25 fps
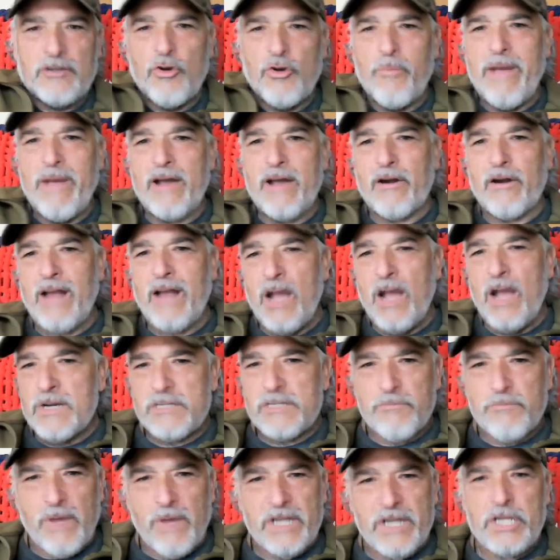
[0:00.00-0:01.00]
No matter how
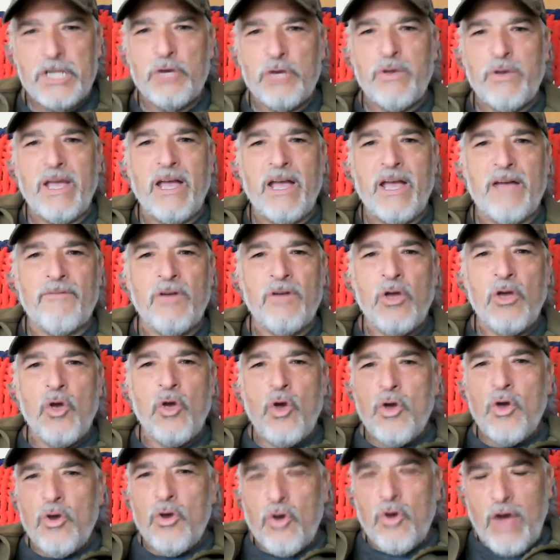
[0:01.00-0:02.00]
much money you have,
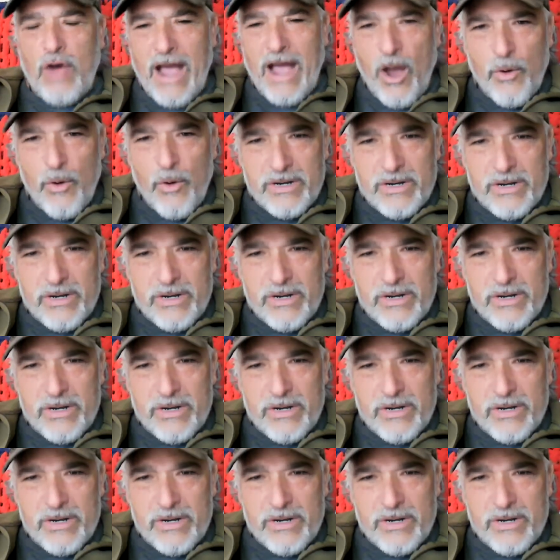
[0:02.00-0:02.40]
how